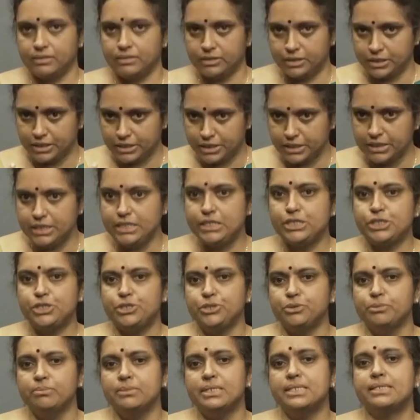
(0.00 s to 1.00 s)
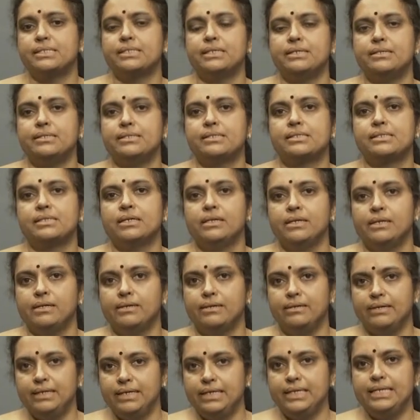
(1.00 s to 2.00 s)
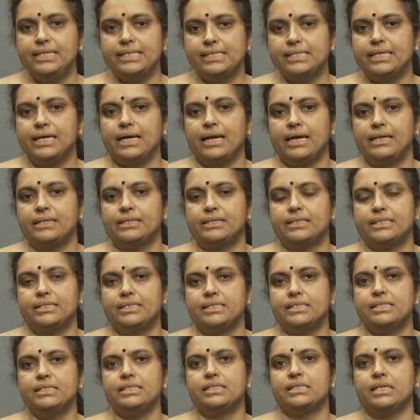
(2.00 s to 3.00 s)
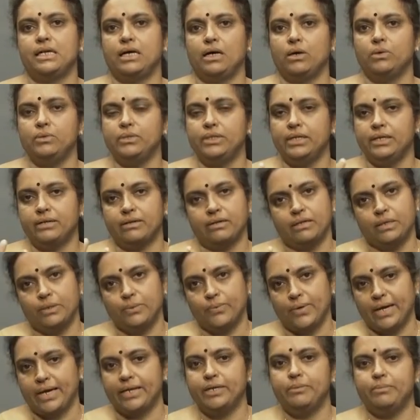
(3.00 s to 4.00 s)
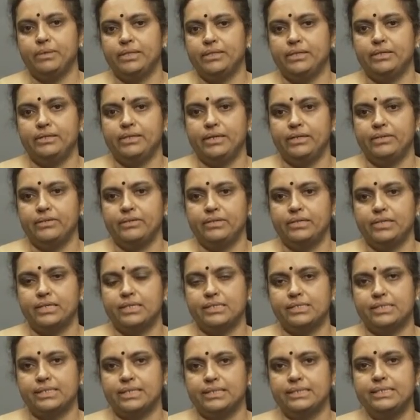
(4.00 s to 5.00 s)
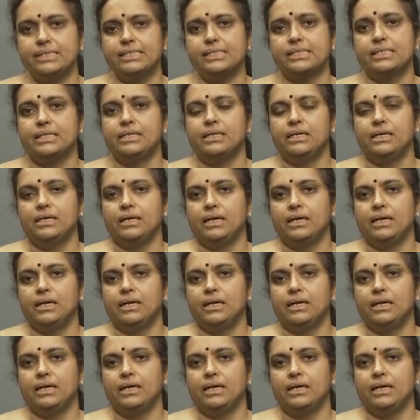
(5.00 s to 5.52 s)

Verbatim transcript: these tumor cells release the antigens, how they are acquired by the dendritic cells